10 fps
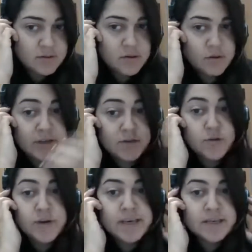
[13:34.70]
Okay,
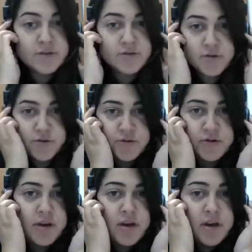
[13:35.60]
so he
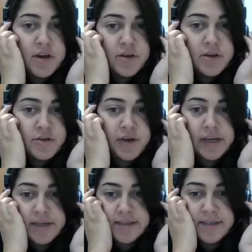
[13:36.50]
is
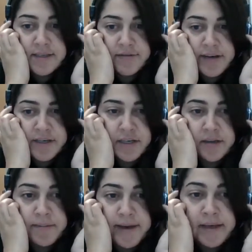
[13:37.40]

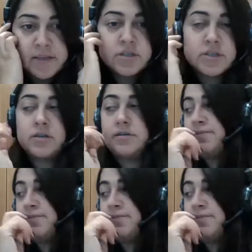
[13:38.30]
refreshing the page.